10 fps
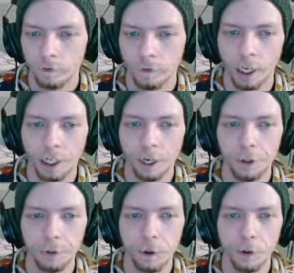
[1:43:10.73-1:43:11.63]
Yeah,
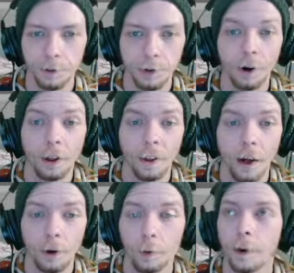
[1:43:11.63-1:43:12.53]
character models are a
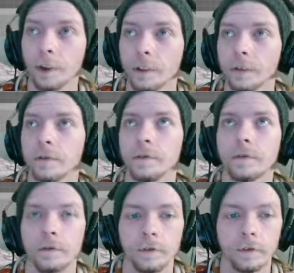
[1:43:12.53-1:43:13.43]
lot of work.
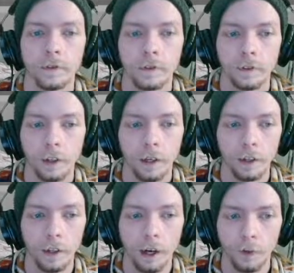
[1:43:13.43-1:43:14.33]
A
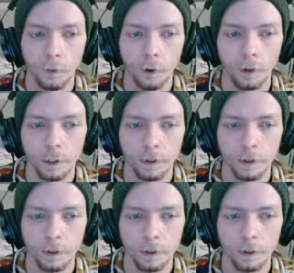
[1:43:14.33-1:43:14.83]
lot of work.